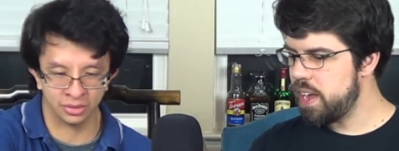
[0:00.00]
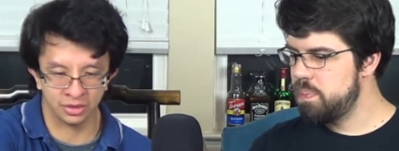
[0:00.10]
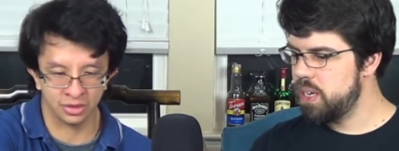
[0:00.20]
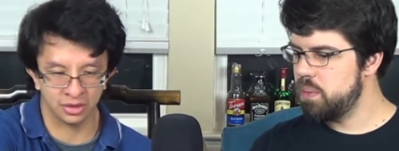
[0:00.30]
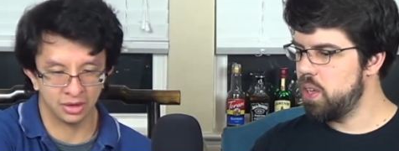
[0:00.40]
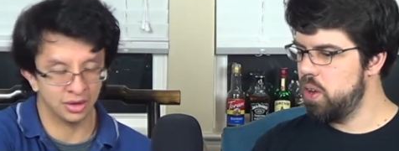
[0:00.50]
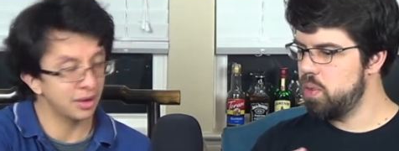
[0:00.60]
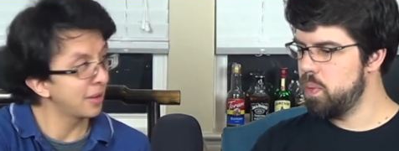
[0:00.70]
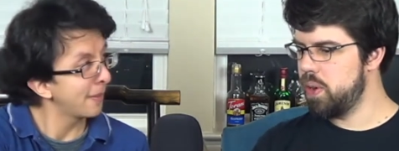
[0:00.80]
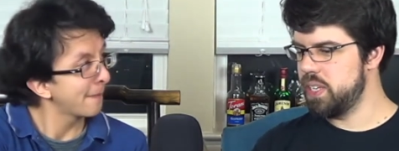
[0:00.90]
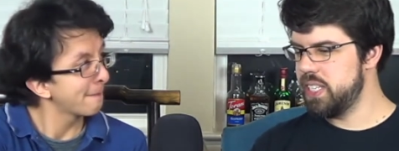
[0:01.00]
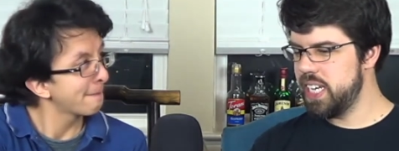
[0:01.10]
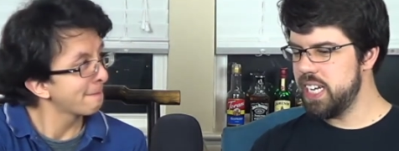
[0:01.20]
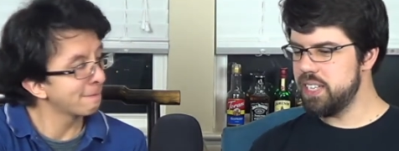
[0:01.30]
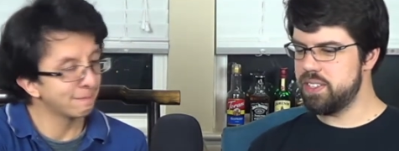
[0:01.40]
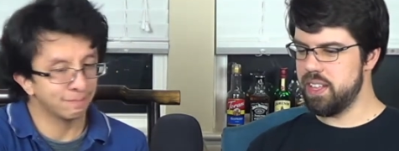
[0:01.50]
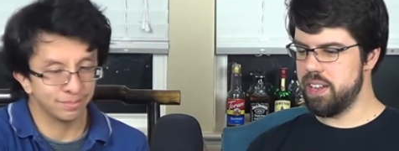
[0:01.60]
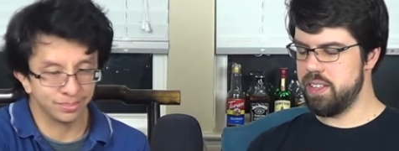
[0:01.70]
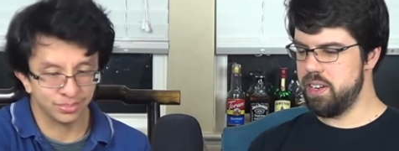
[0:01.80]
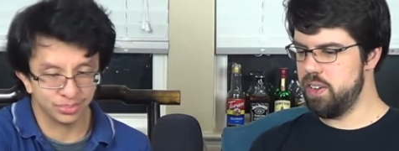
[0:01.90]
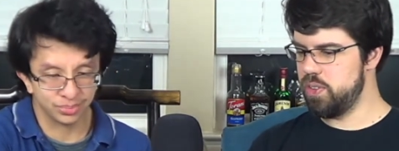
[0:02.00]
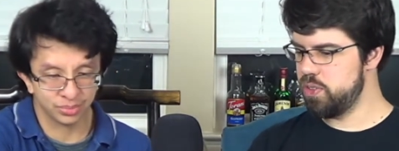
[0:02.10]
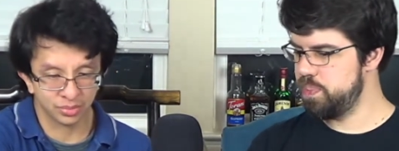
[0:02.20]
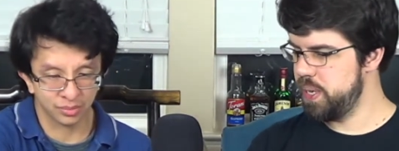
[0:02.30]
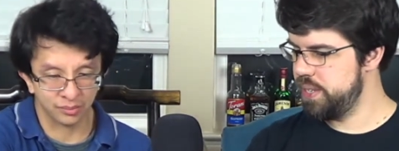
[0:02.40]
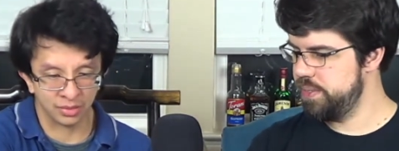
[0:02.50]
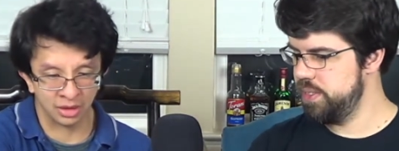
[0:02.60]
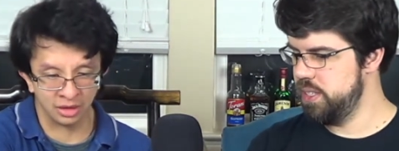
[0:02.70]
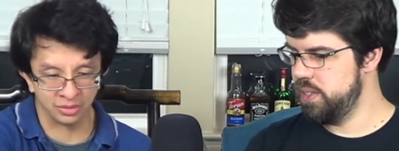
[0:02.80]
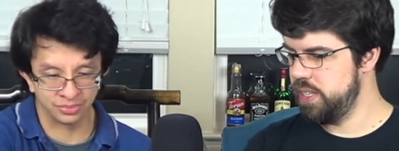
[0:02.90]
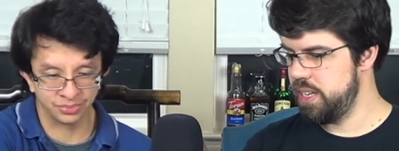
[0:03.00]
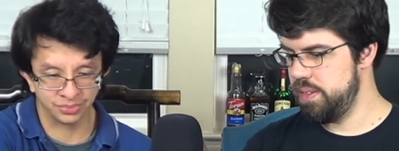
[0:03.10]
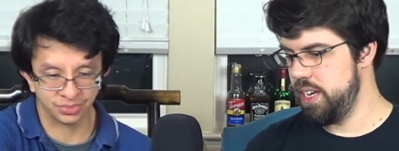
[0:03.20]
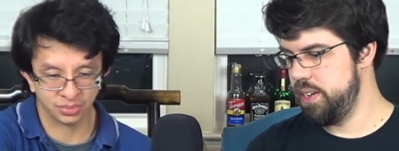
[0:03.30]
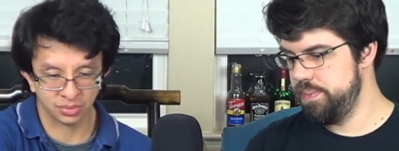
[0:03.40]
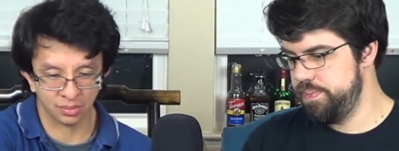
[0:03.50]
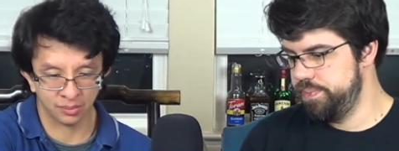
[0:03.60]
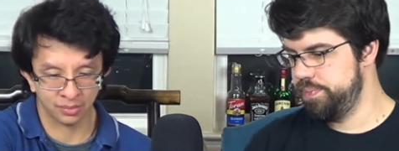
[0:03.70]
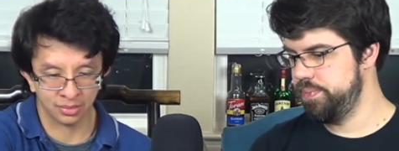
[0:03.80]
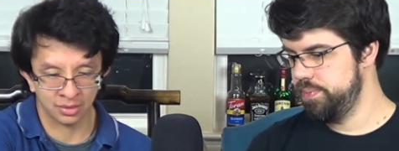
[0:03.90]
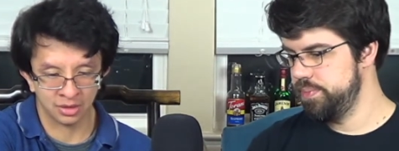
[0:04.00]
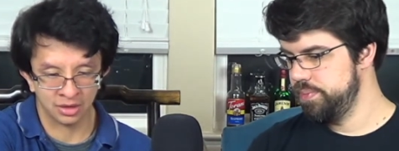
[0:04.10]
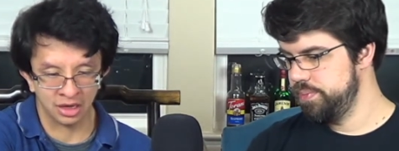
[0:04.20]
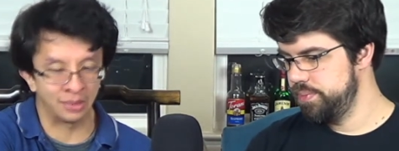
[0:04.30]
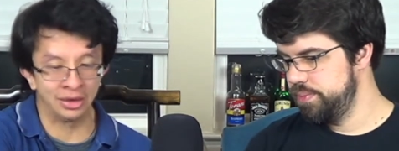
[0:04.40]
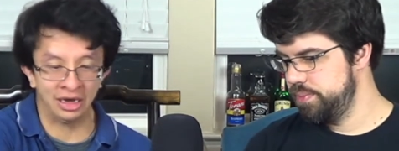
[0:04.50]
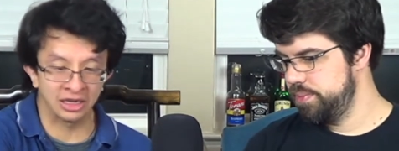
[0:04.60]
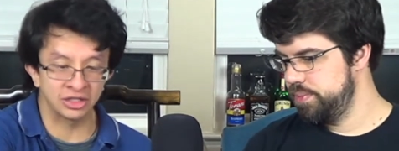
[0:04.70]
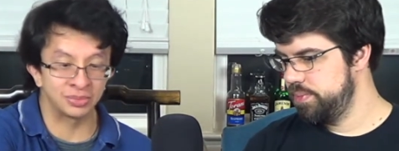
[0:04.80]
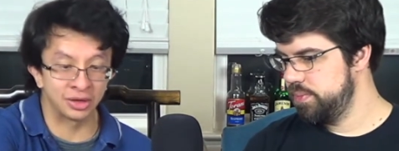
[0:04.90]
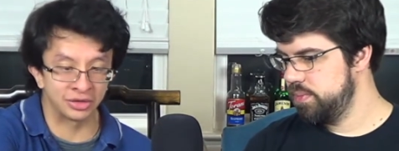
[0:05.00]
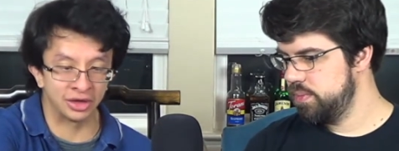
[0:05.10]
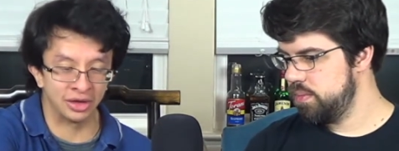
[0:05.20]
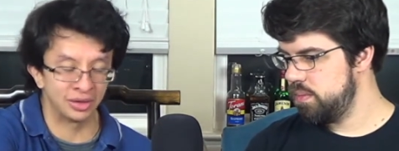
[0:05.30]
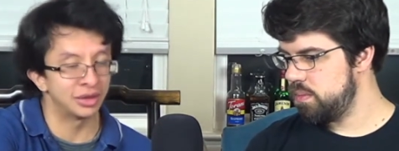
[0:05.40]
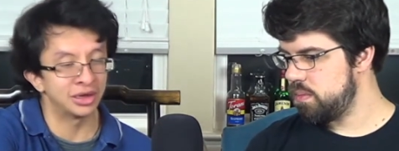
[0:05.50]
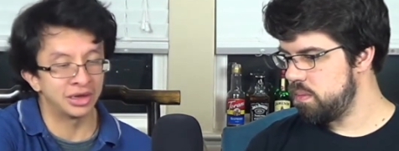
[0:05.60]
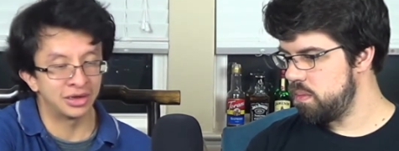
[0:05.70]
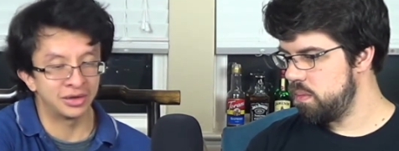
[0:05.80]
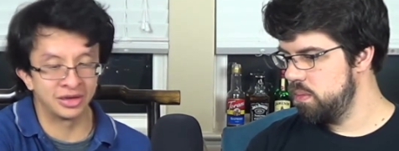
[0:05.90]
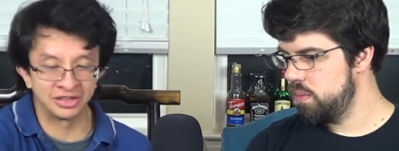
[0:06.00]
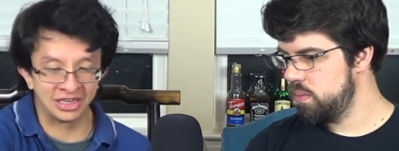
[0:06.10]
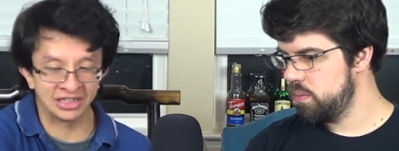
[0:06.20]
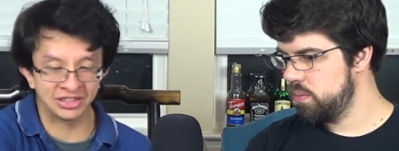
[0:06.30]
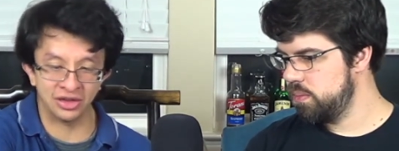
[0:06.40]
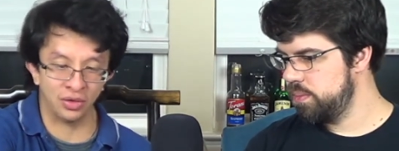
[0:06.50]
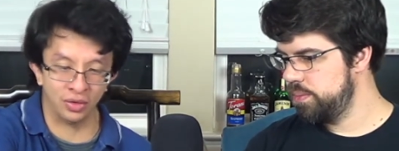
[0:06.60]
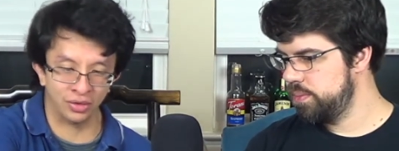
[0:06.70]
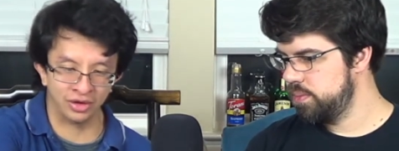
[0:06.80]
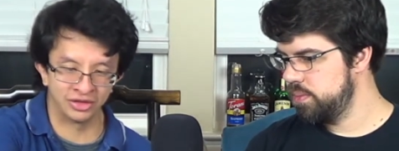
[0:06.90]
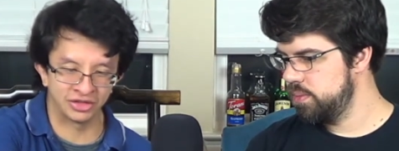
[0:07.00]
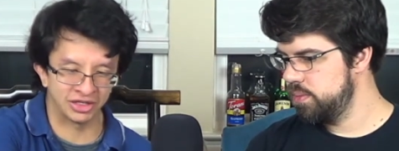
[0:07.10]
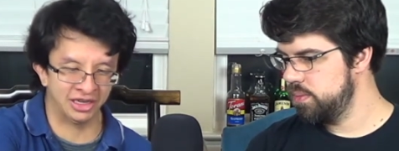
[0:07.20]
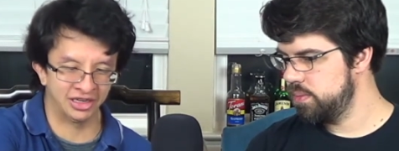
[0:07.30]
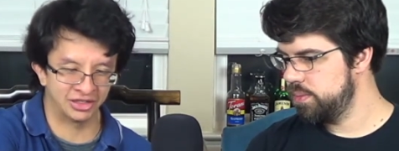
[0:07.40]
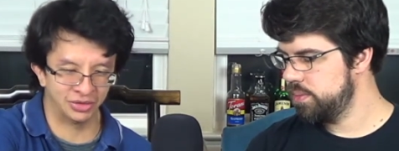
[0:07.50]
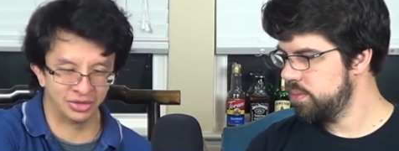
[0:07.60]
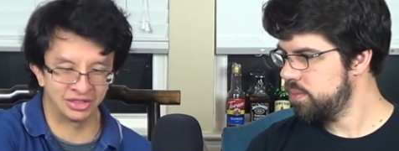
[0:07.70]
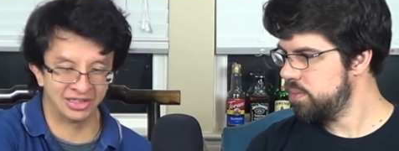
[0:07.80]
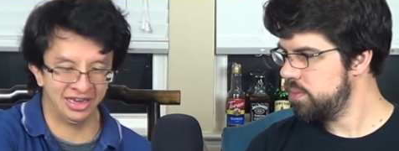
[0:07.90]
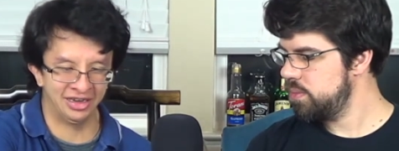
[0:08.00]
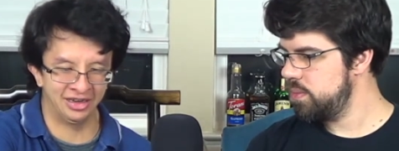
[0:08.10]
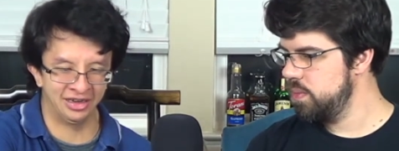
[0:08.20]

Speaker 1: I picked up the oak more on the taste than on the nose, but you know that. Hey.
Speaker 2: I mean, I smelled the the zesty orange. I guess you would say.